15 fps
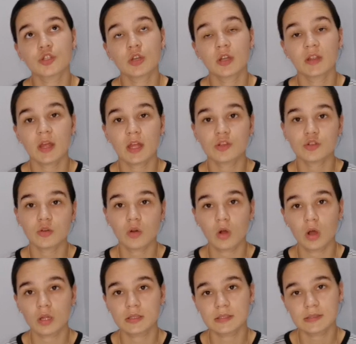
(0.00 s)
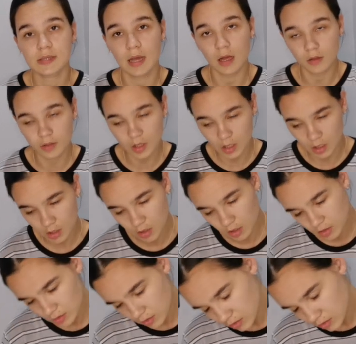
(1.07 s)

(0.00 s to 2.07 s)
sure that your heart is healthy.